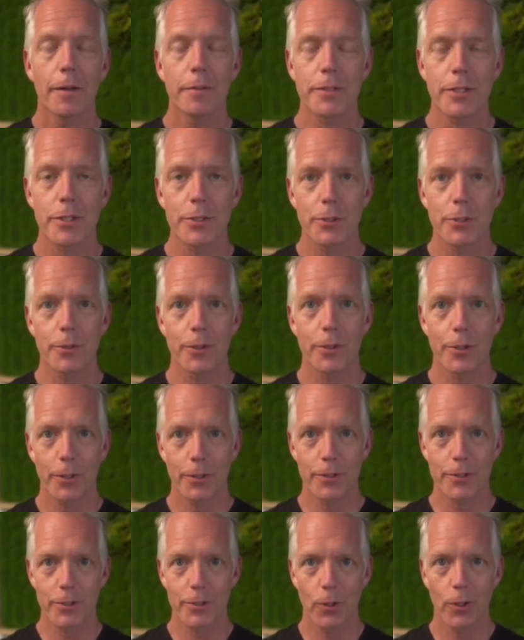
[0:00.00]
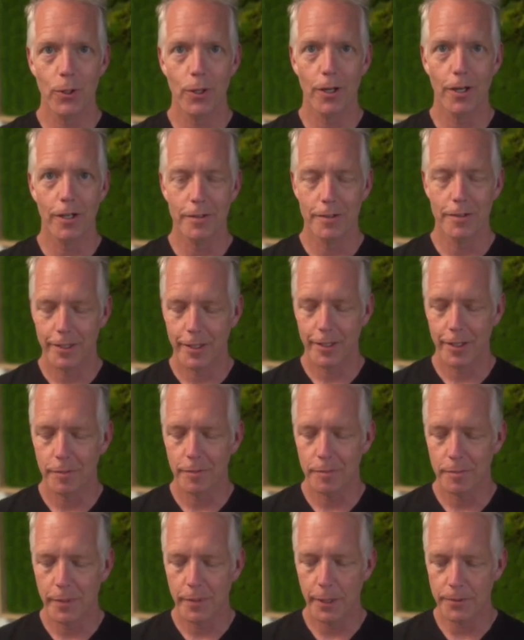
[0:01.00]
a tune called Solar,
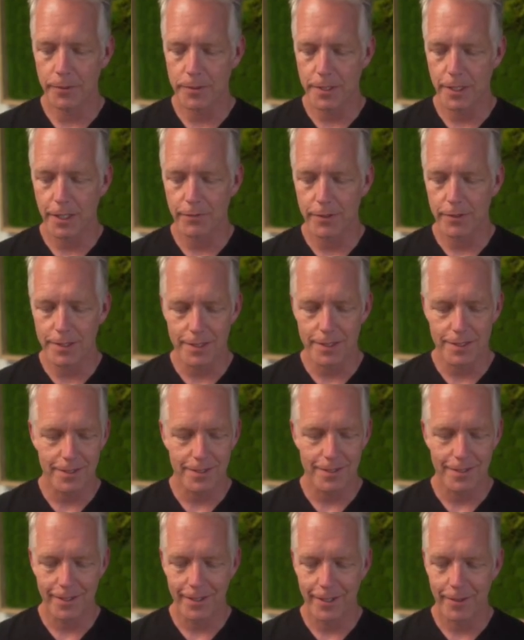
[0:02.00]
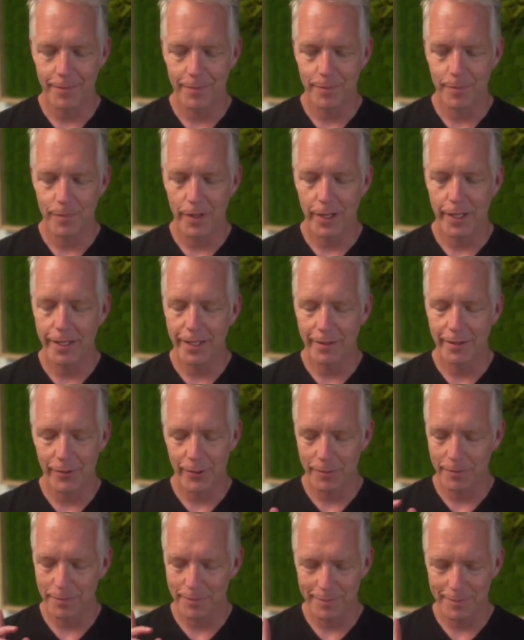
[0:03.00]
Miles Davis. I
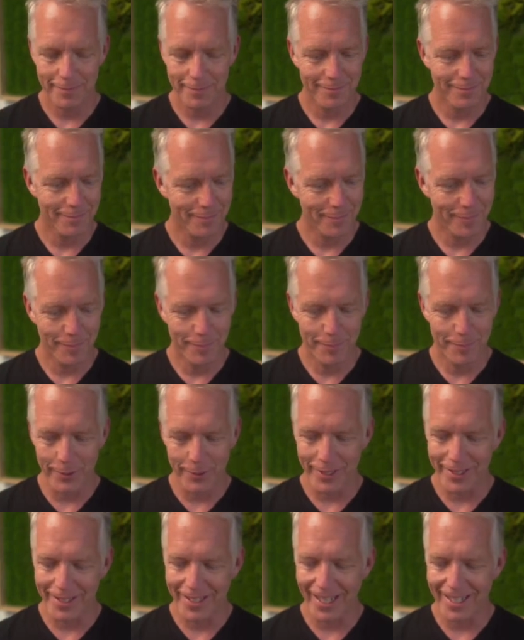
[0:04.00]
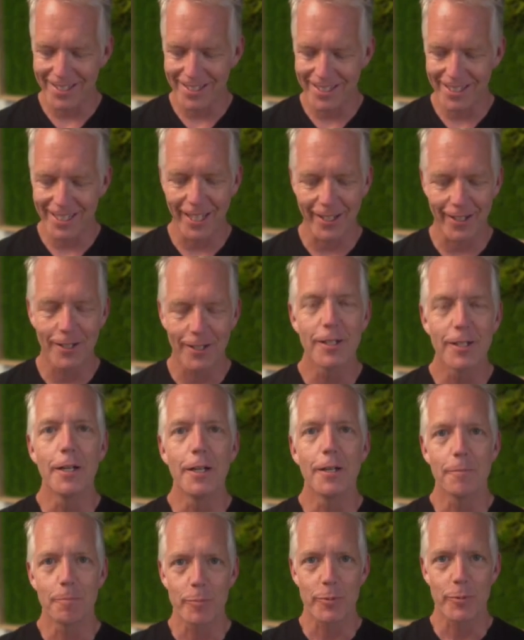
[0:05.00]
never put that together.
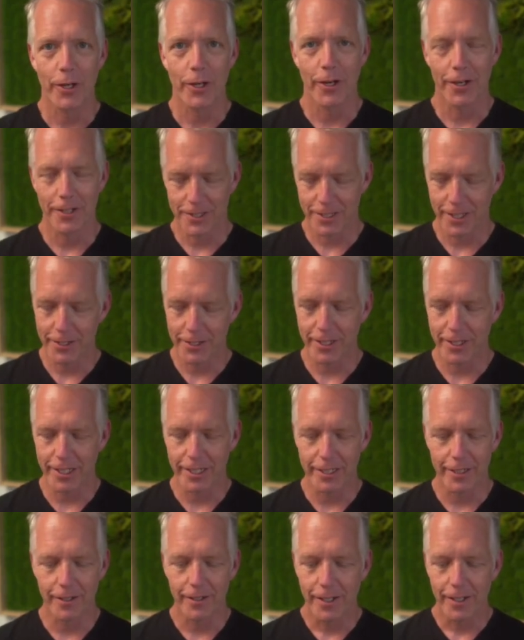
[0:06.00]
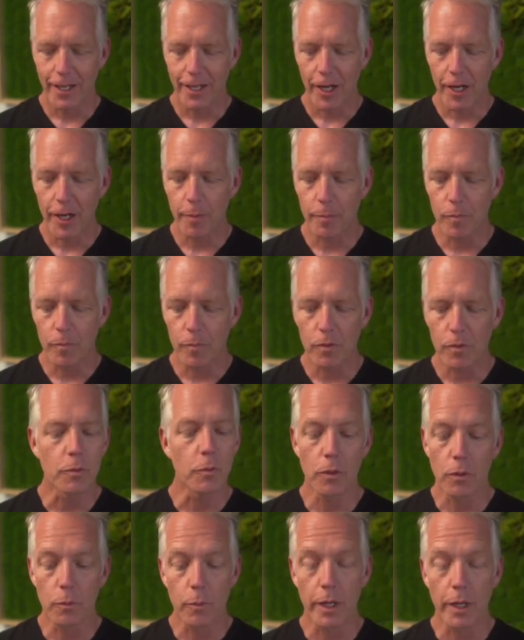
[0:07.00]
Sorry, sidetracking here.
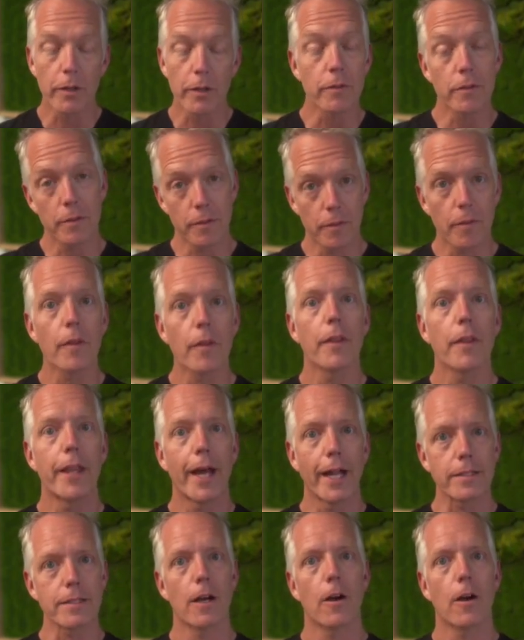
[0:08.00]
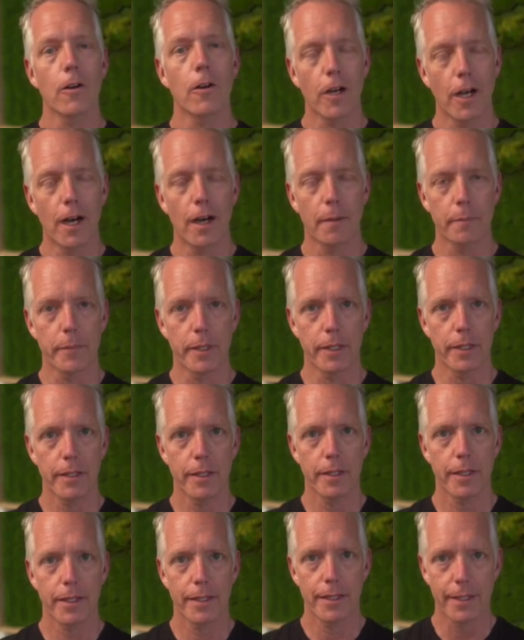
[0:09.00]
Well, that's how common
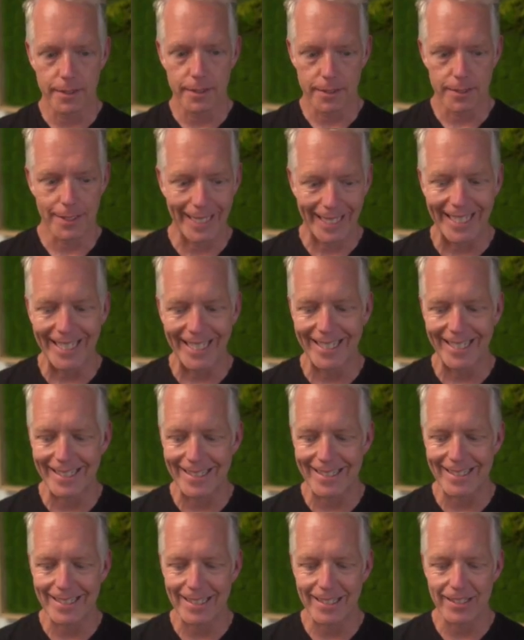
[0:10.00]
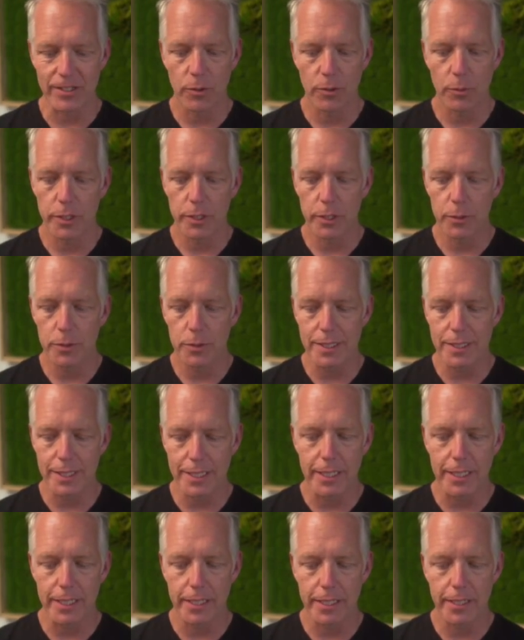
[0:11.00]
this is. And so when you
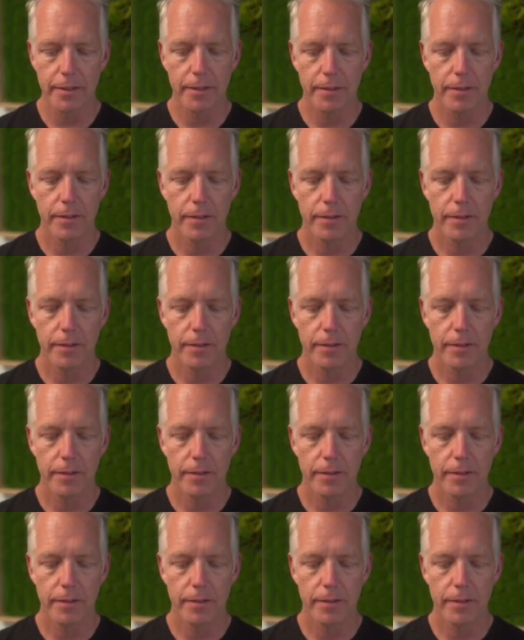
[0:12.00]
see